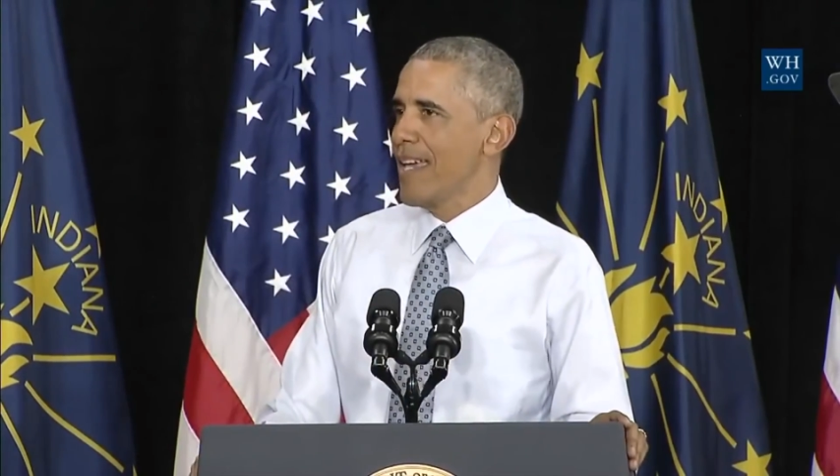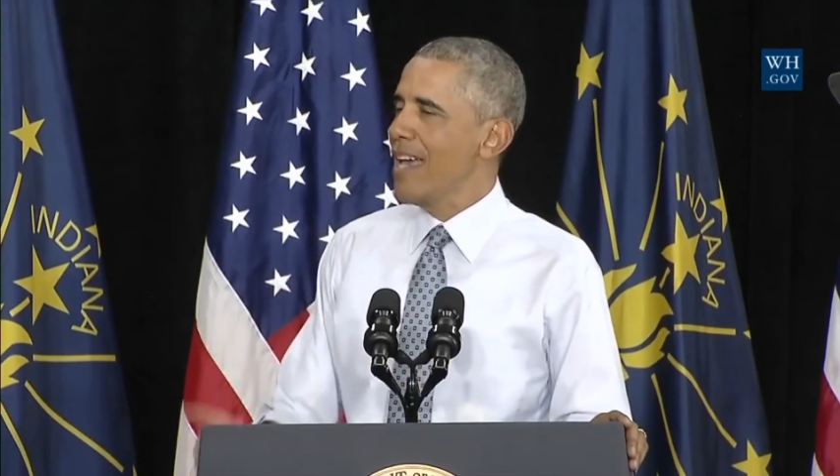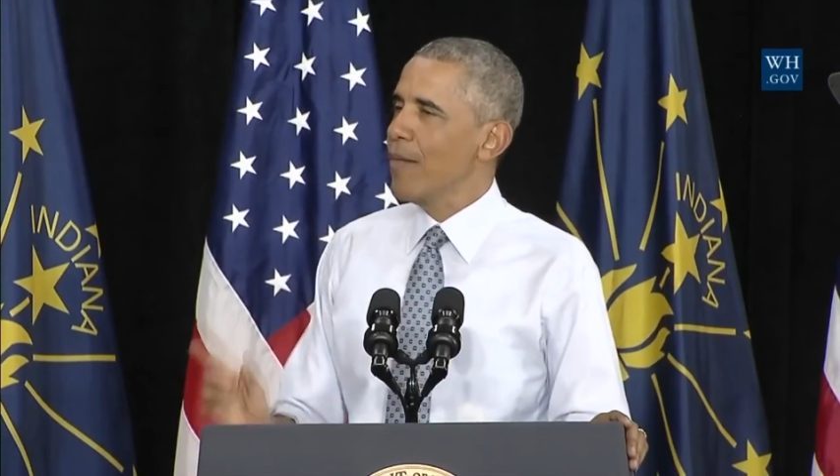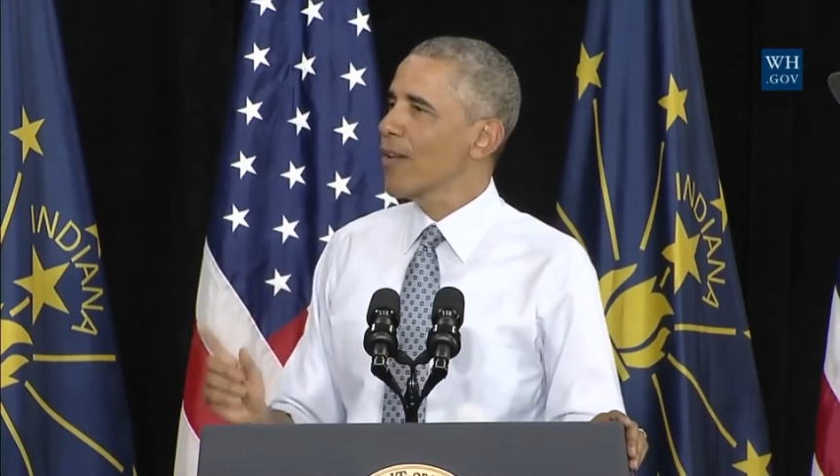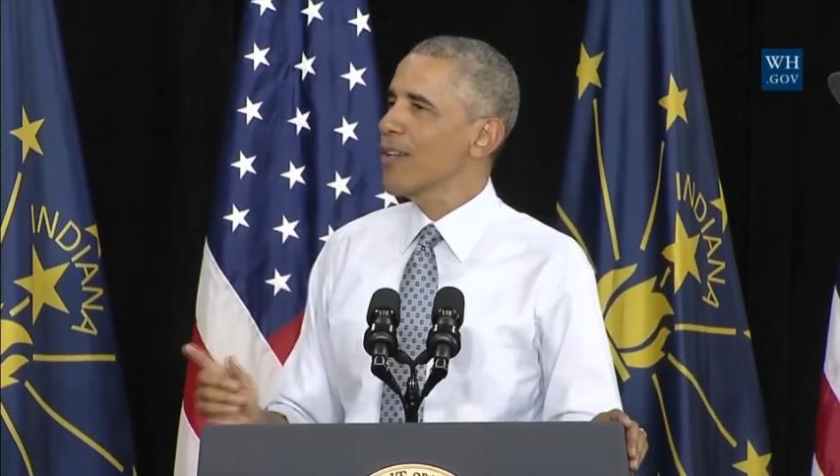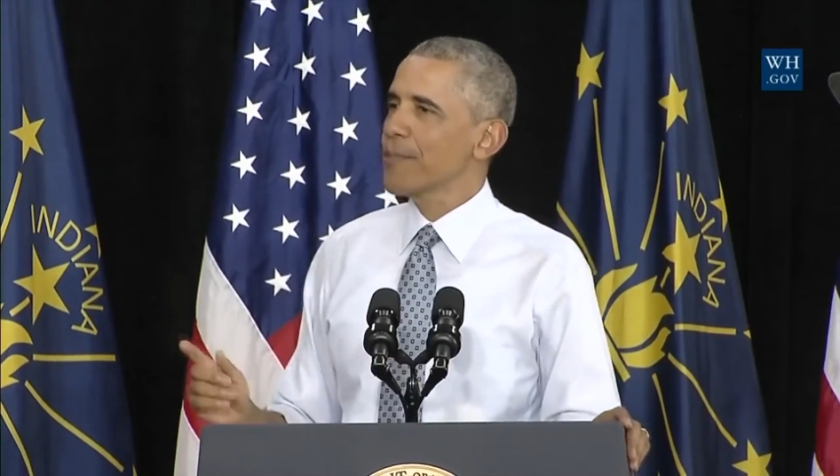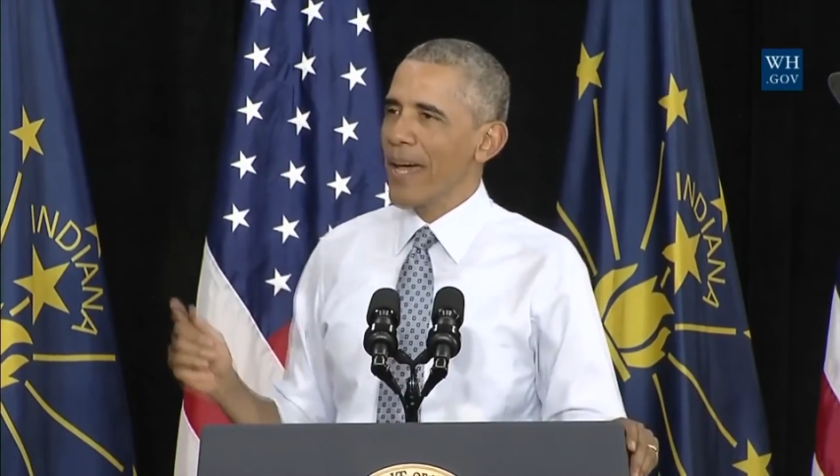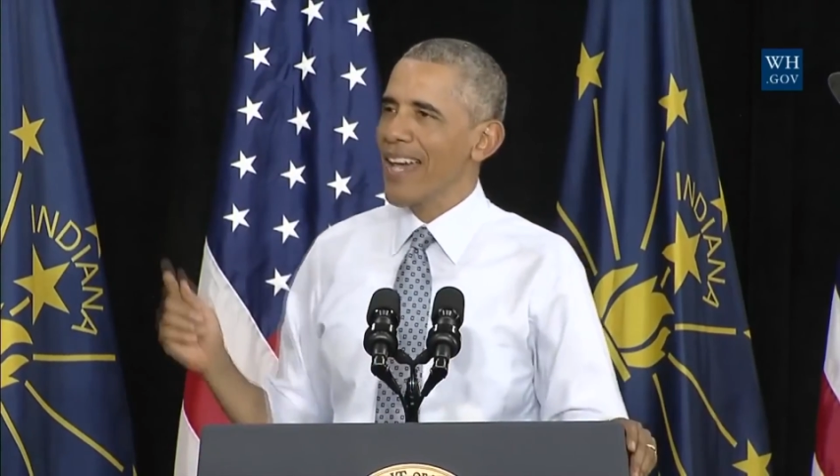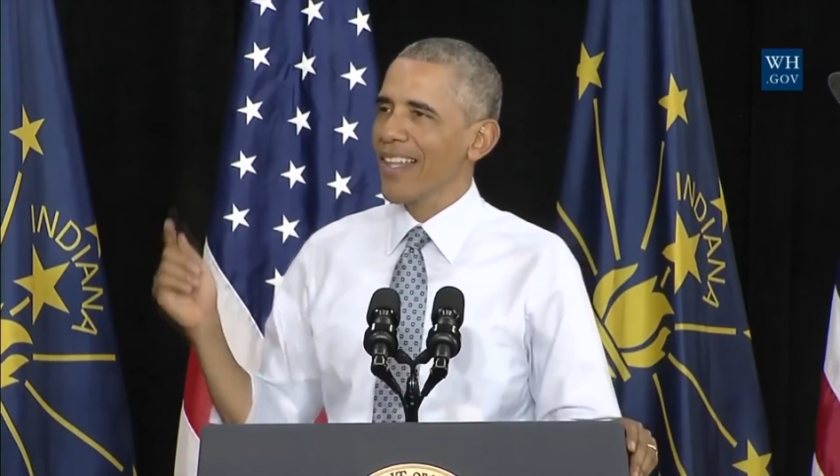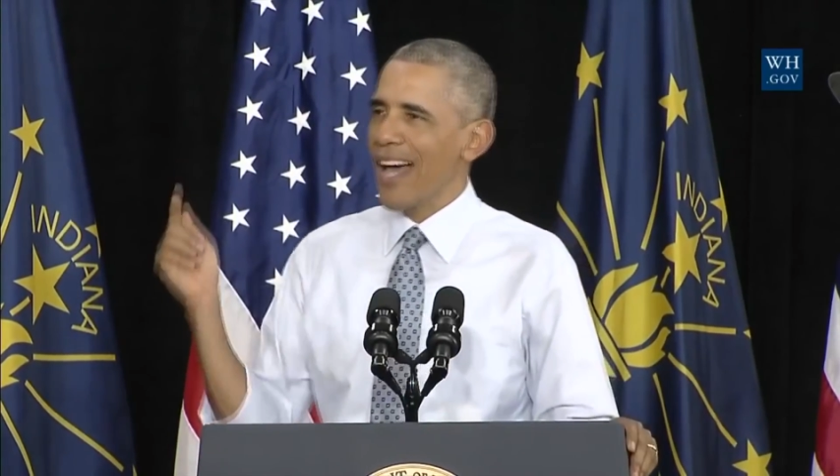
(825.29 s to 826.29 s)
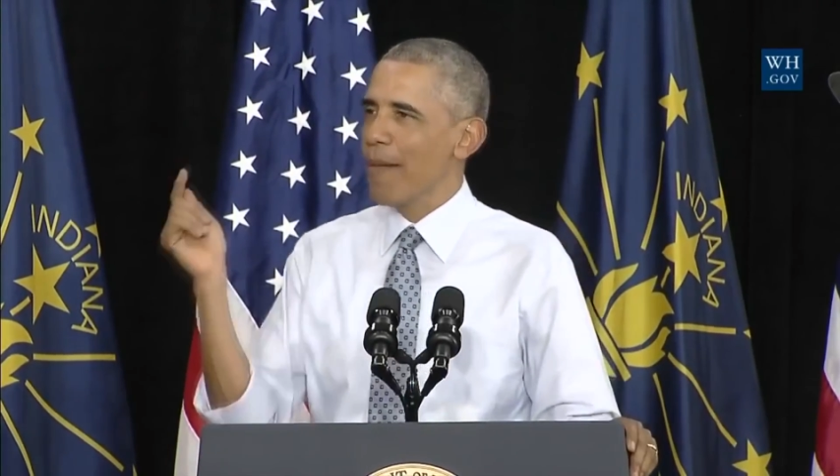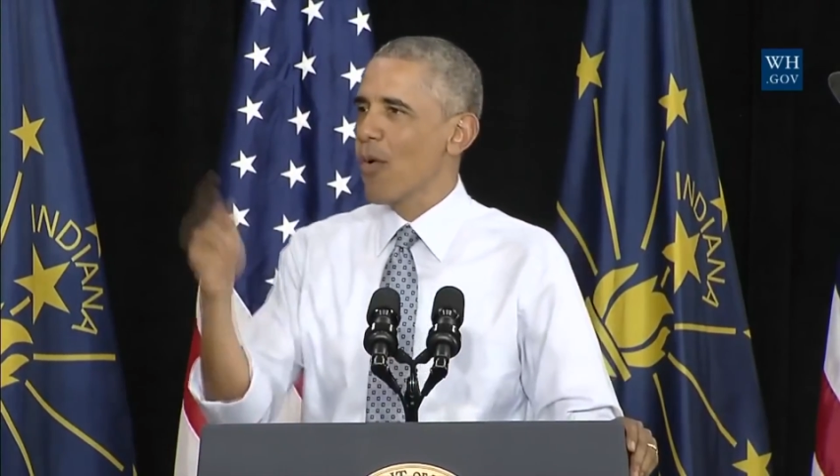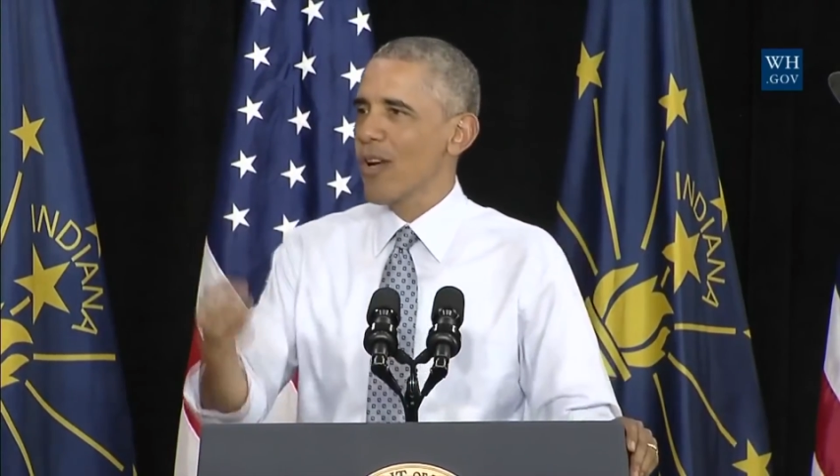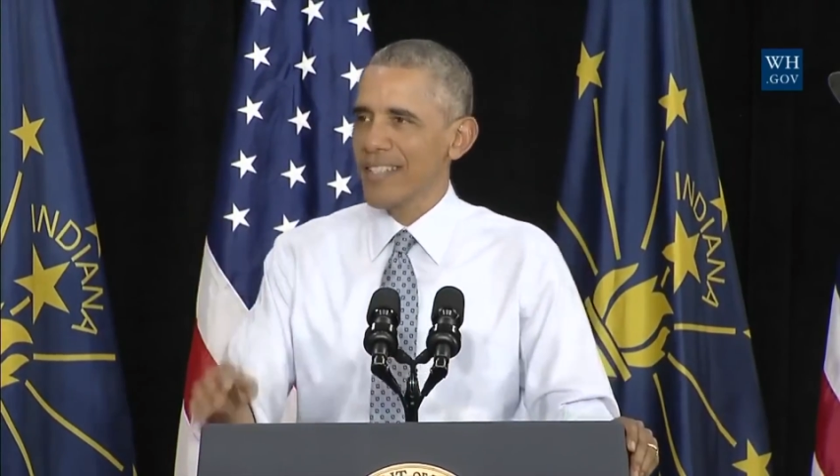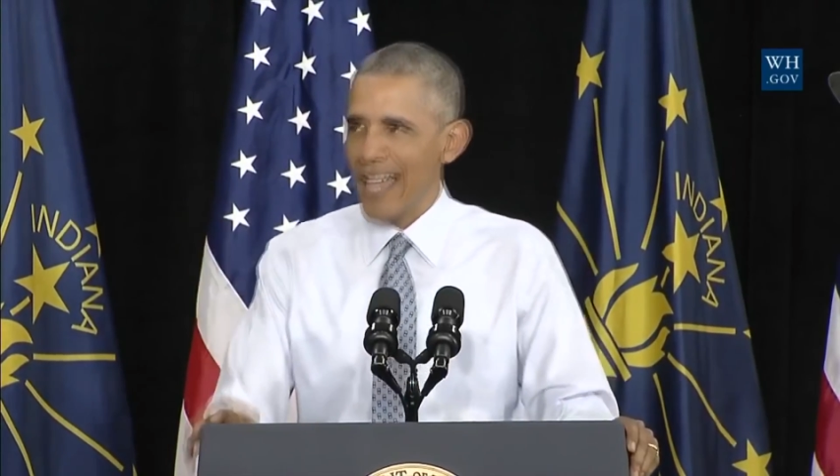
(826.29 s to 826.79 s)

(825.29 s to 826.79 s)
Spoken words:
Immigrants pay a lot more in